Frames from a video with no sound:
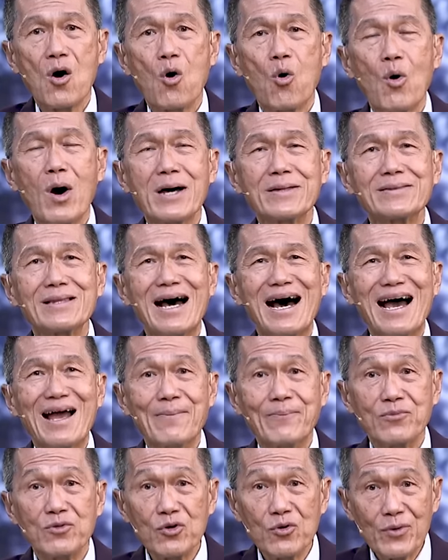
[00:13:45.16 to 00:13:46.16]
What I
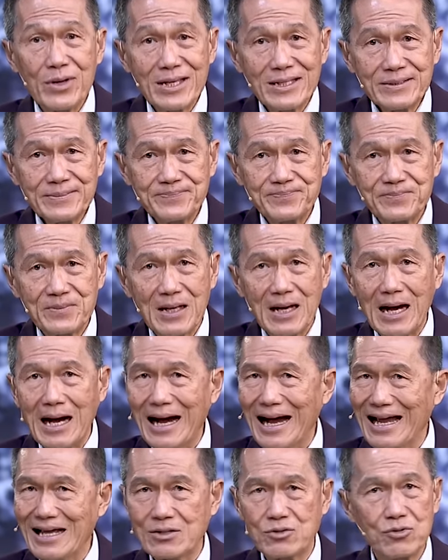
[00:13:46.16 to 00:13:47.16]
am doing,
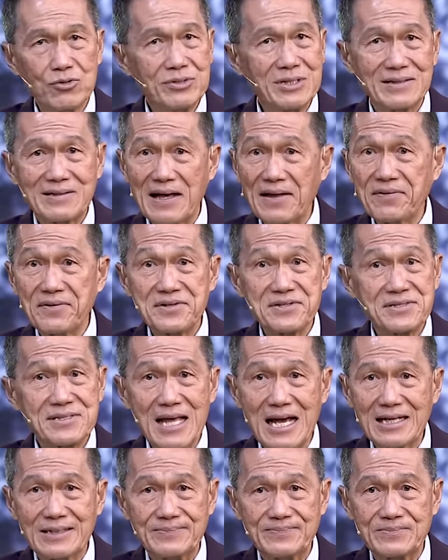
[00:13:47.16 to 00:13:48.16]
I do not
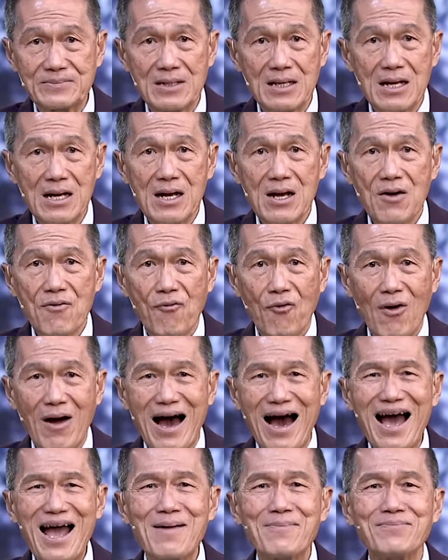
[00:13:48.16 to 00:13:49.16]
understand, for
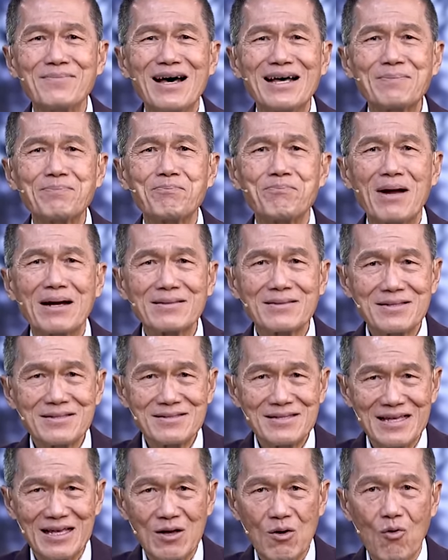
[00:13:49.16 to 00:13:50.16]
I am not
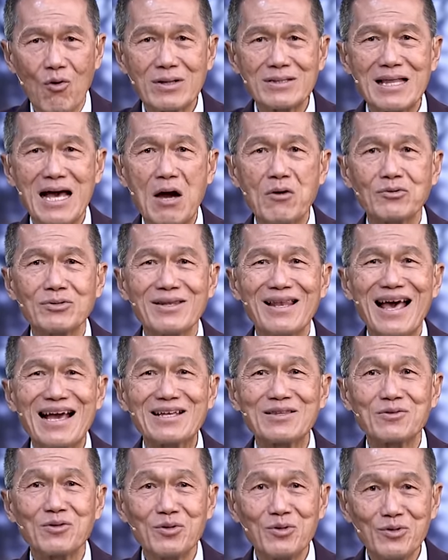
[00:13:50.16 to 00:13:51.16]
practicing what I would
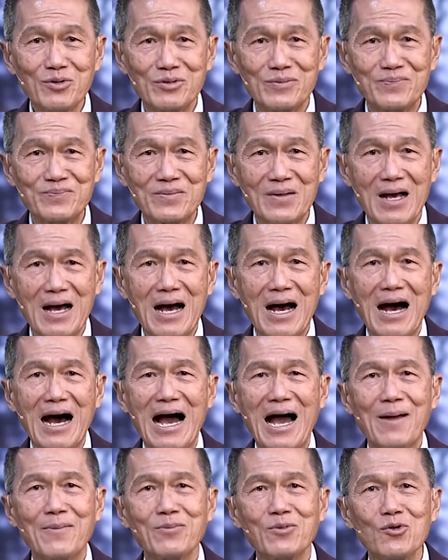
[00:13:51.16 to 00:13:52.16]
like to do.
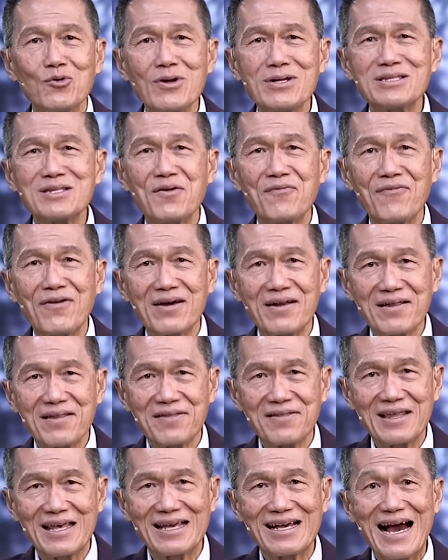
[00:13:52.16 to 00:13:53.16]
I am doing the very
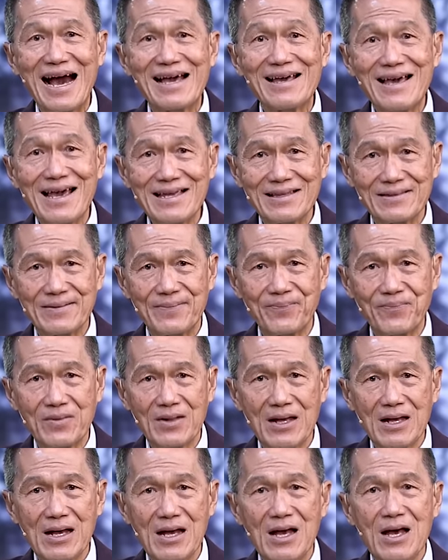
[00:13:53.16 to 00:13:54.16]
thing I hate.
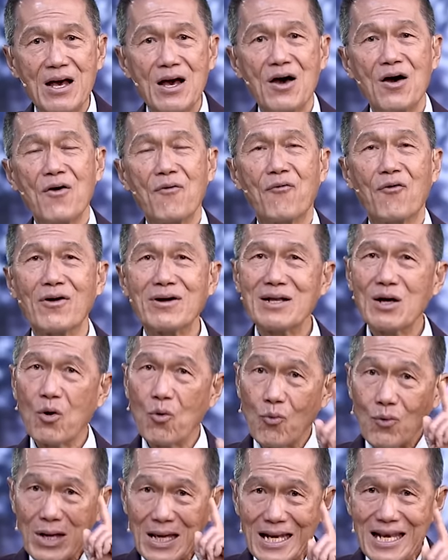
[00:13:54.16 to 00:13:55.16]
For the
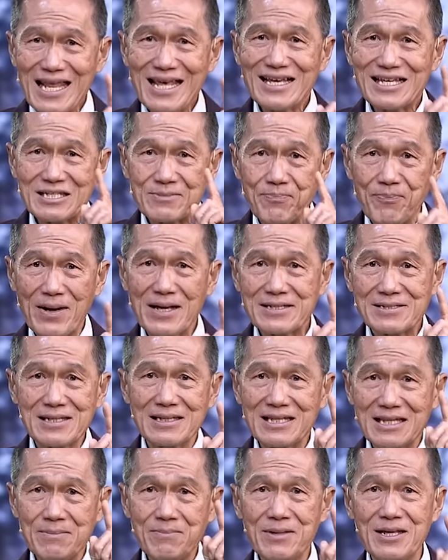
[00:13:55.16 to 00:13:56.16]
willing is
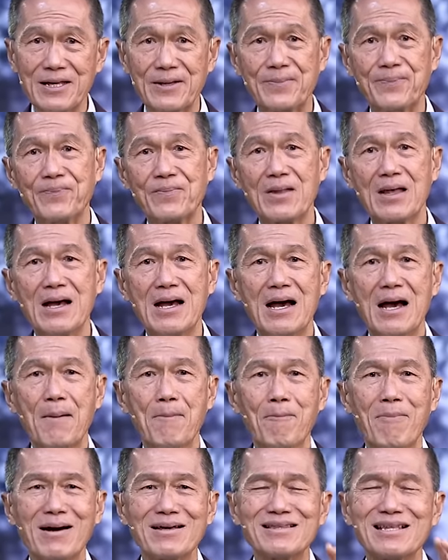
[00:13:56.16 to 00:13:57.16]
present in me,
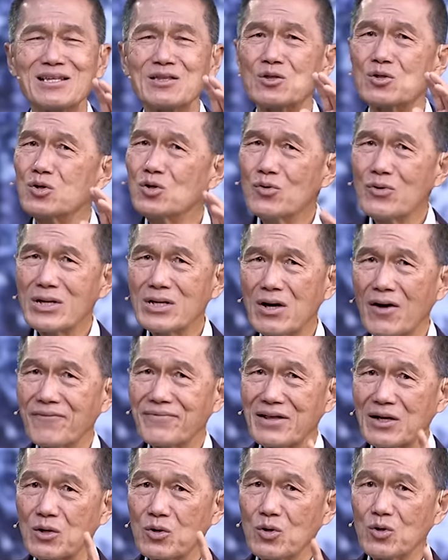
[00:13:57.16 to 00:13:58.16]
but the doing
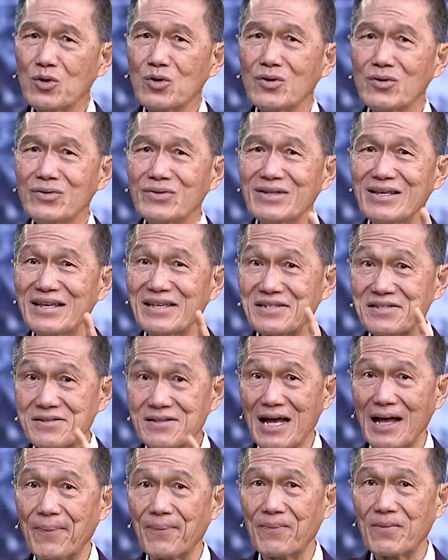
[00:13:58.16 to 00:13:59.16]
of the good is
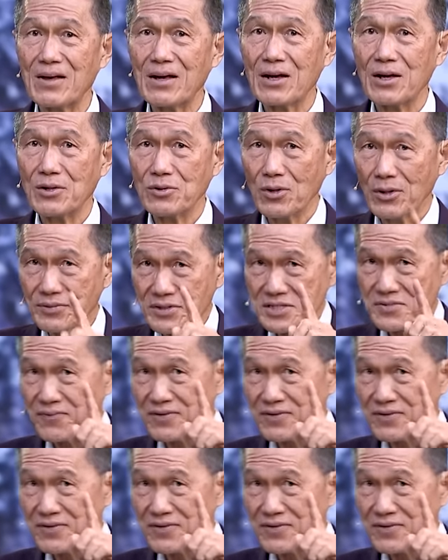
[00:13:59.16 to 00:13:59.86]
not. Notice